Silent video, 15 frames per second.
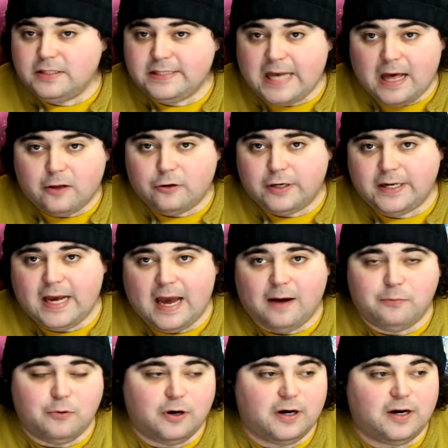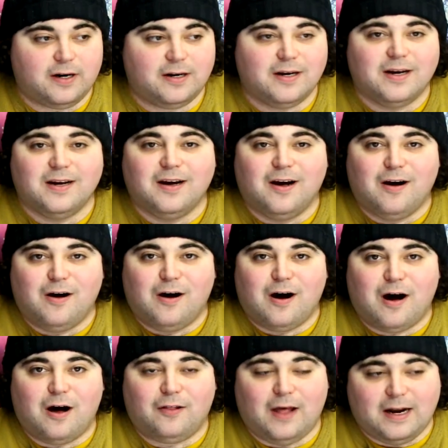salary cap, where
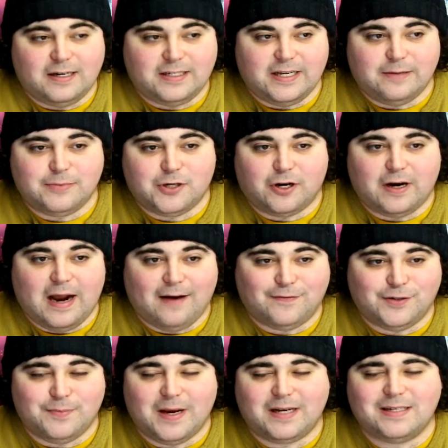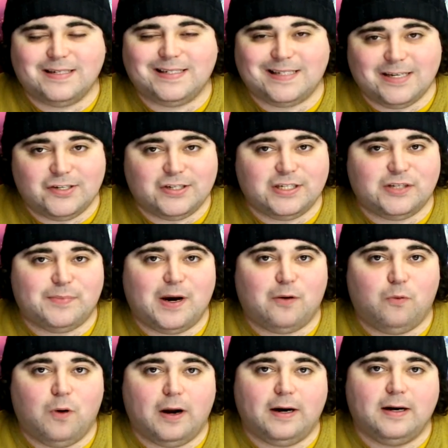a lot of teams are going to have to make decisions about
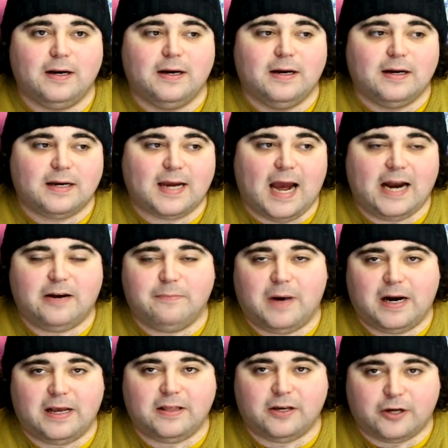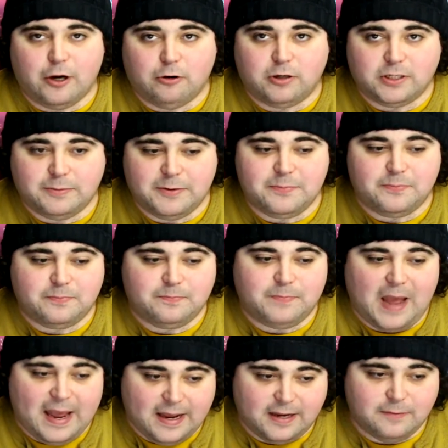what kind of money they're going to be
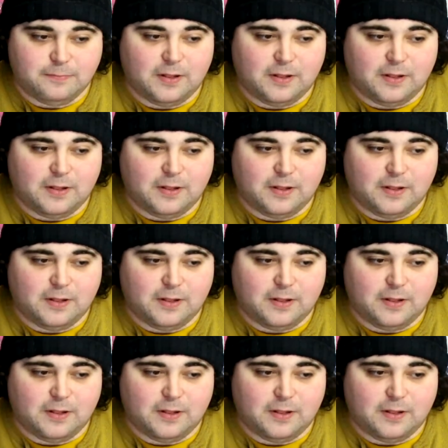paying